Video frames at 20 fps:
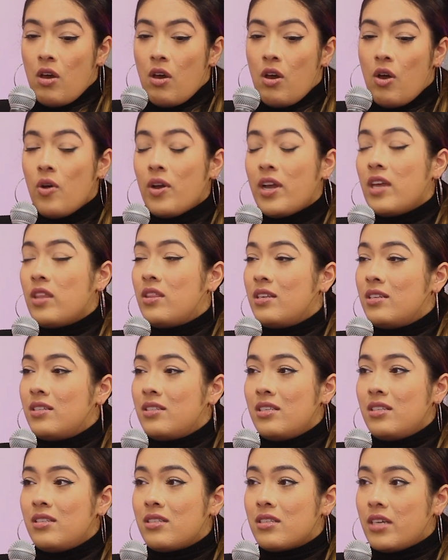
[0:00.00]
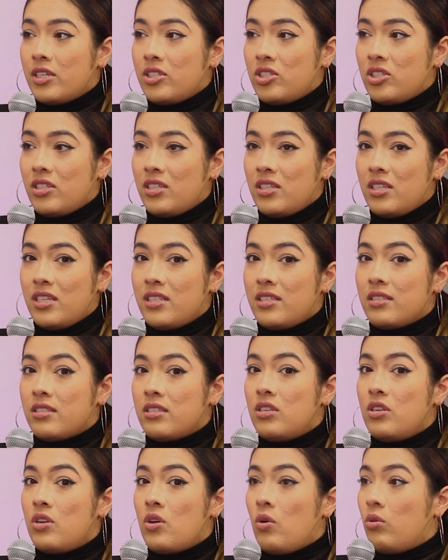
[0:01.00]
okay, this discussion is
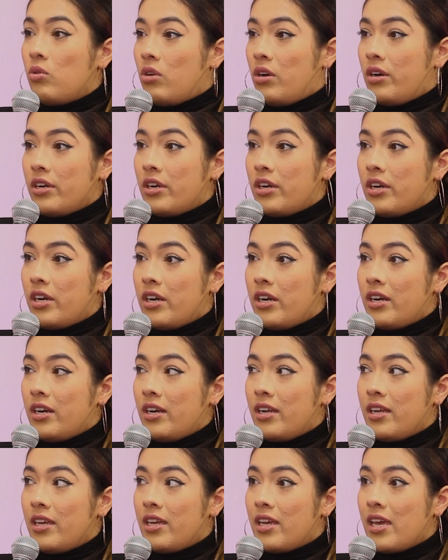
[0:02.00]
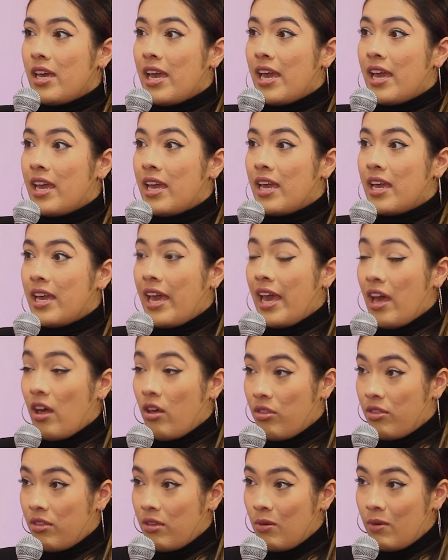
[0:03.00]
no longer a
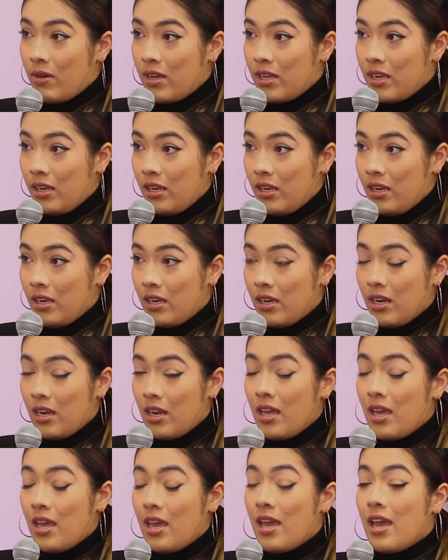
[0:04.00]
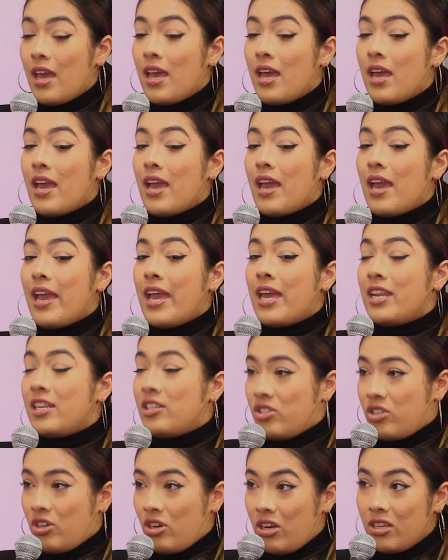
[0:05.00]
healthy one. Mm-hmm. And it's
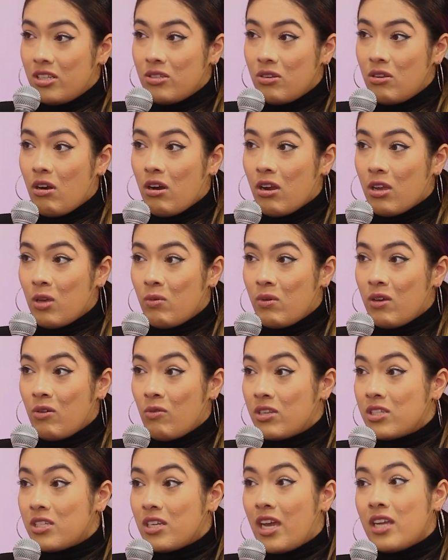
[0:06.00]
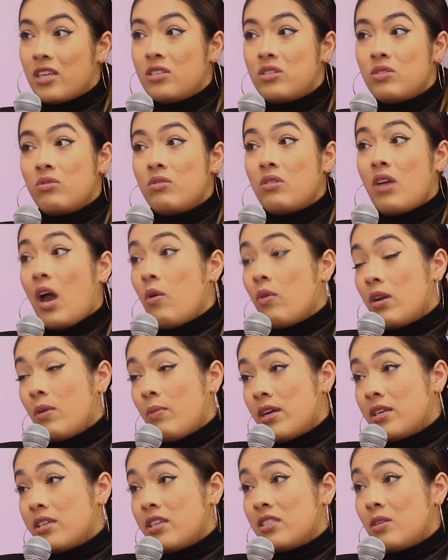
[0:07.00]
turning into an argument, which I do not want to
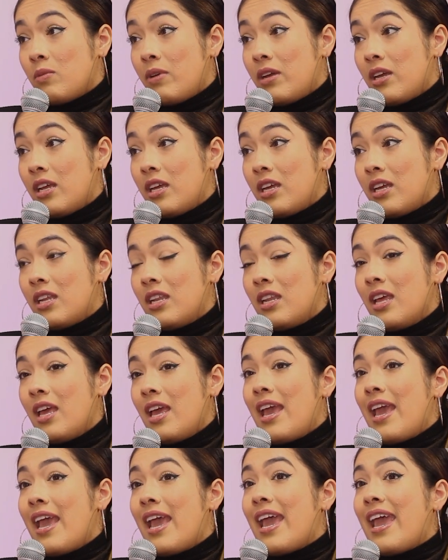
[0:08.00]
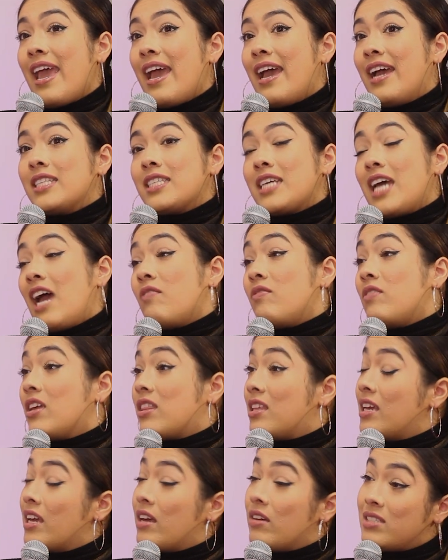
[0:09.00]
participate yeah. in. And I have
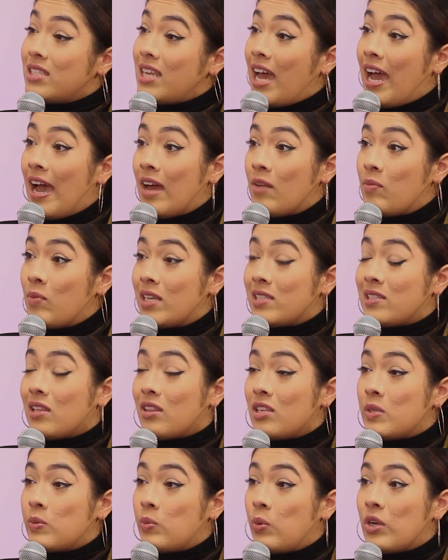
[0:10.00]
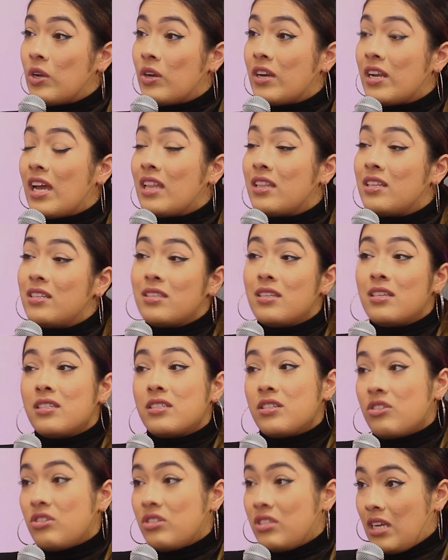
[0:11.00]
nothing else to add, because at this point, you're not listening to
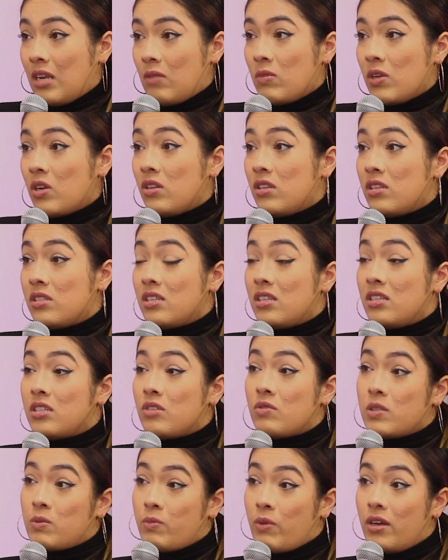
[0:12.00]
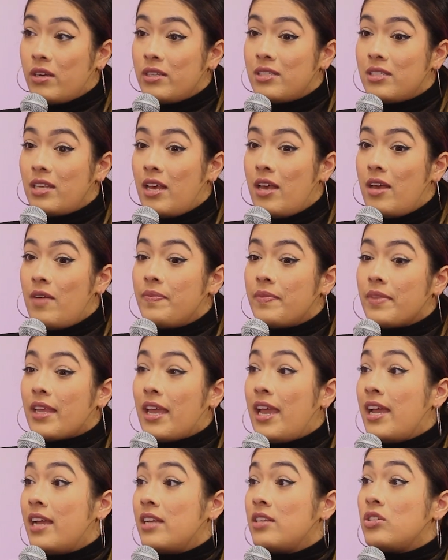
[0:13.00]
understand me. You're listening to respond.
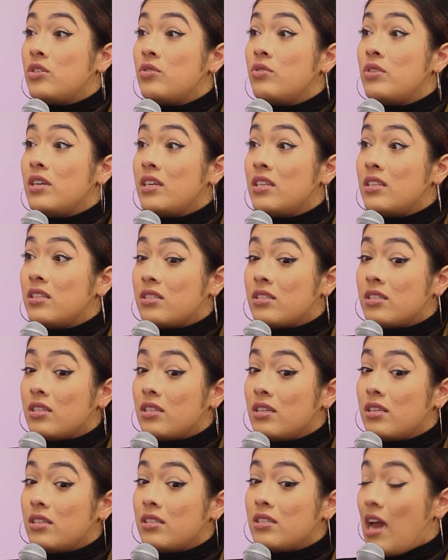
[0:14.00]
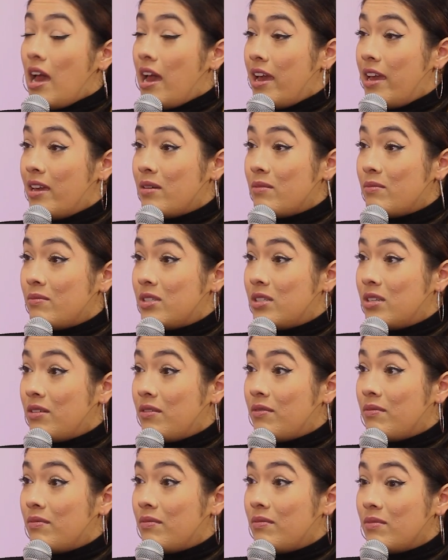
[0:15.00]
And you need t- time to,
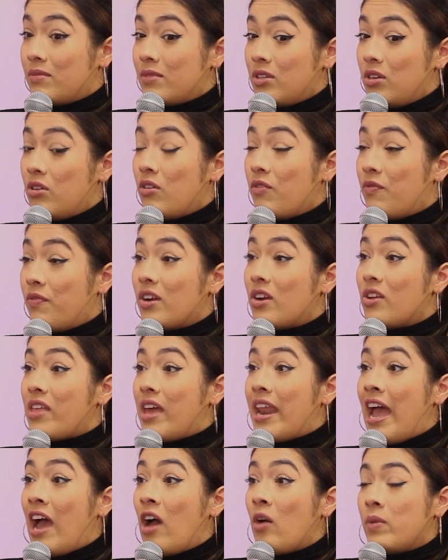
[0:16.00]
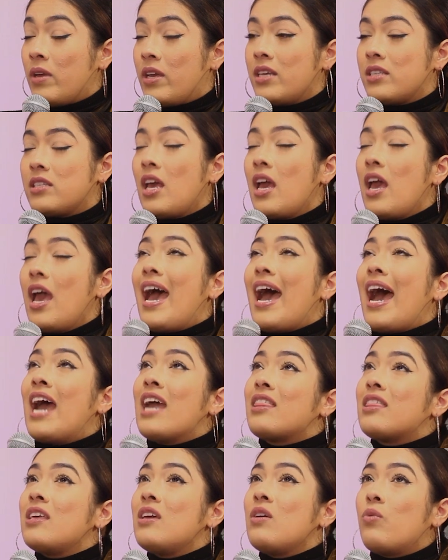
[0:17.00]
you know, figure that out. Because yeah. I
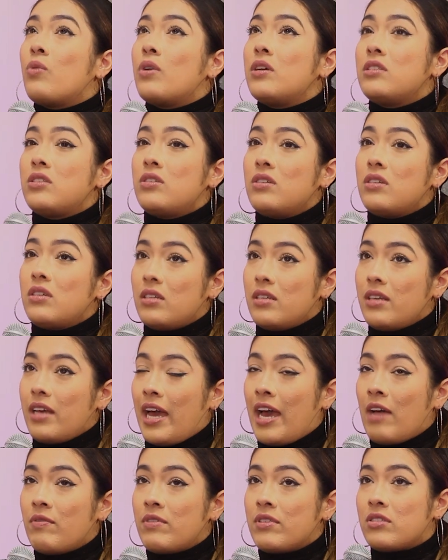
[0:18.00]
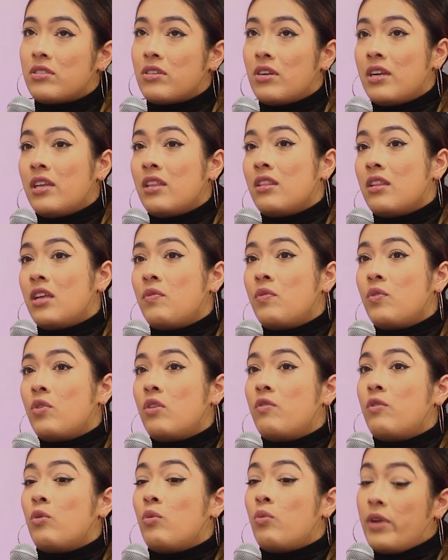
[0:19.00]
think once you have a certain level of
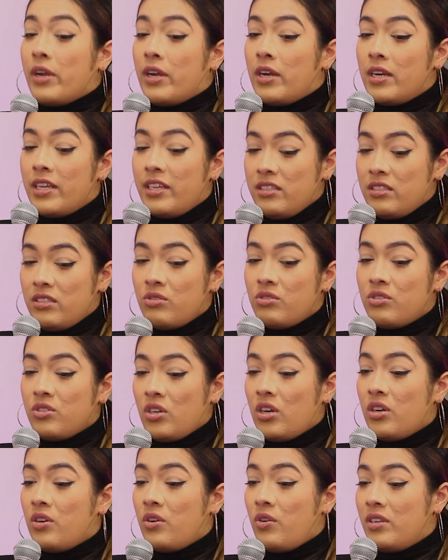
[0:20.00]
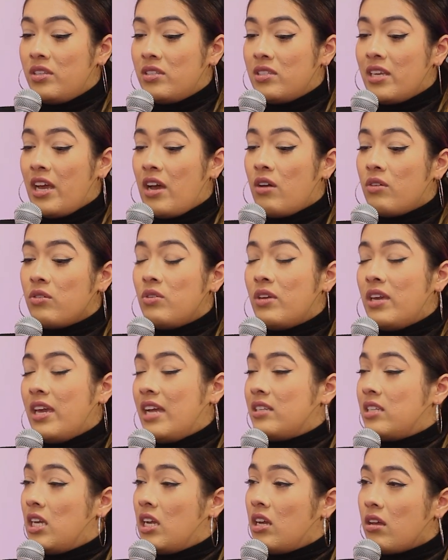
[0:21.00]
awareness, you start noticing how you can't
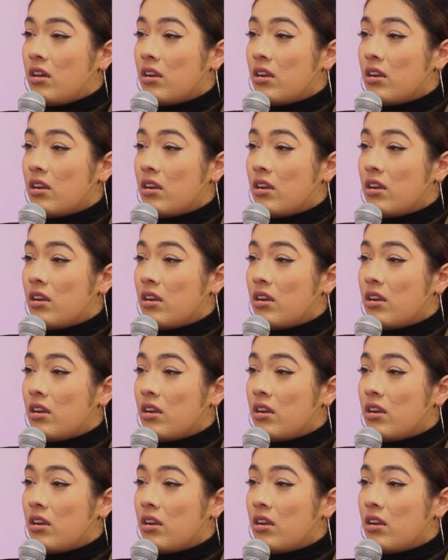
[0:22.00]
take a lot